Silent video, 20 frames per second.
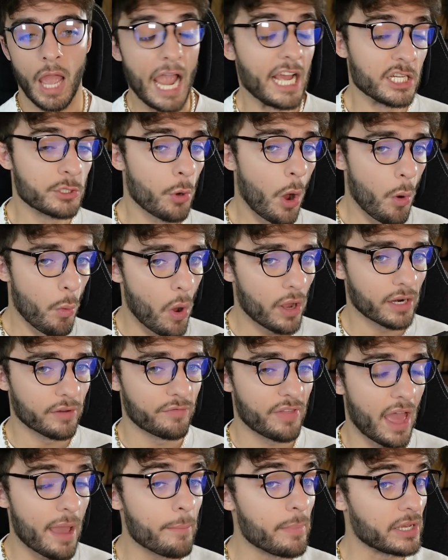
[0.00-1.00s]
and while one
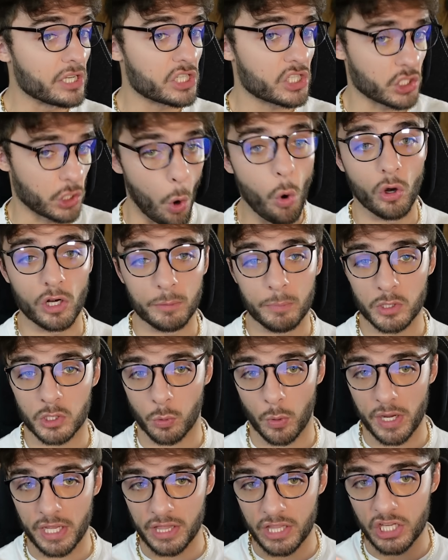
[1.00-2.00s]
of them is torn
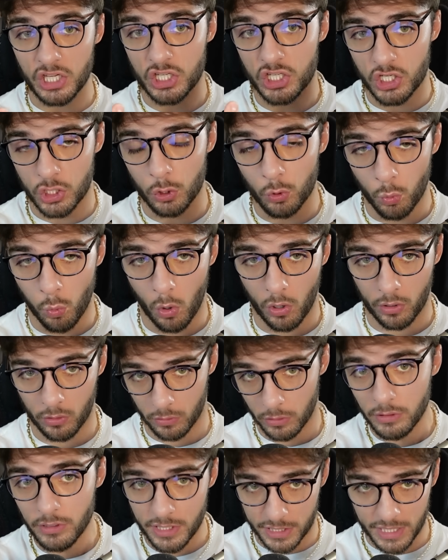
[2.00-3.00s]
between these two
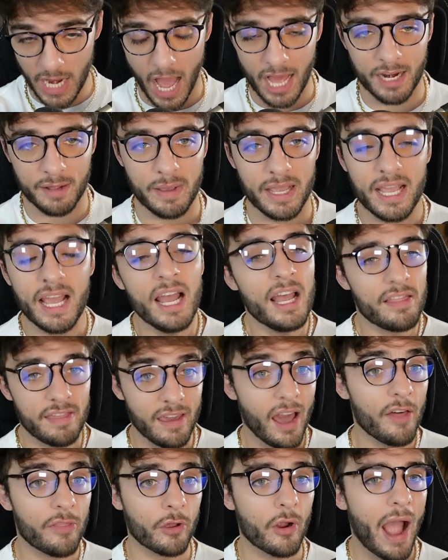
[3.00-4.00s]
worlds, Nanami,
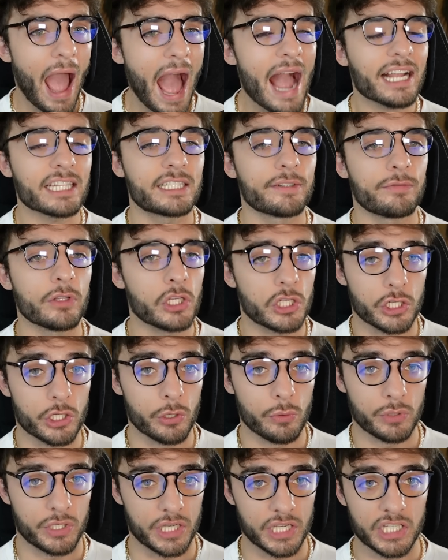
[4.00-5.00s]
the other actively
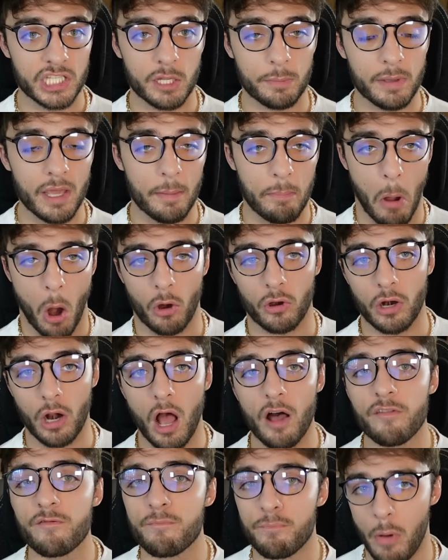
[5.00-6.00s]
chooses to be a part
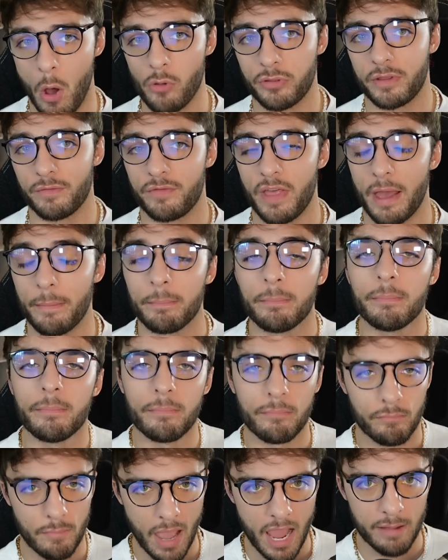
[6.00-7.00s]
of both of them.
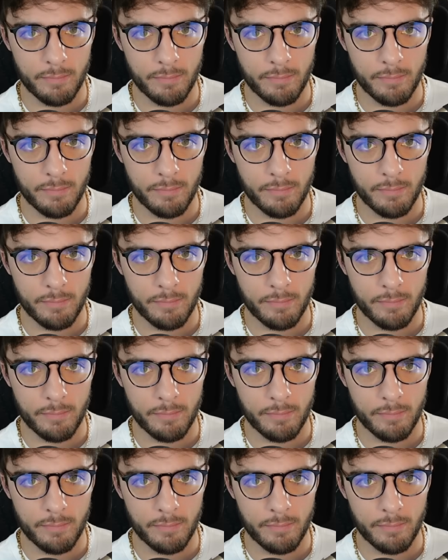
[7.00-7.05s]
Mei